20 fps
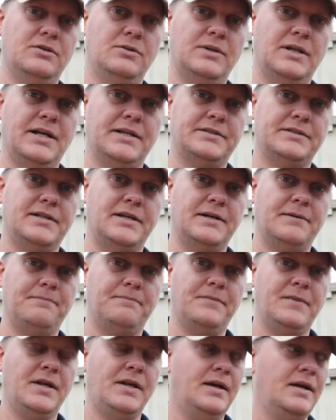do last time
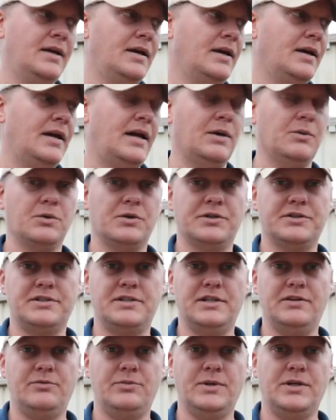and we're going to
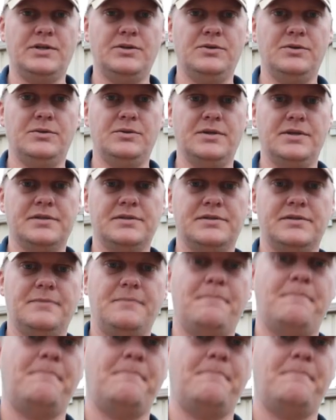see if we can do this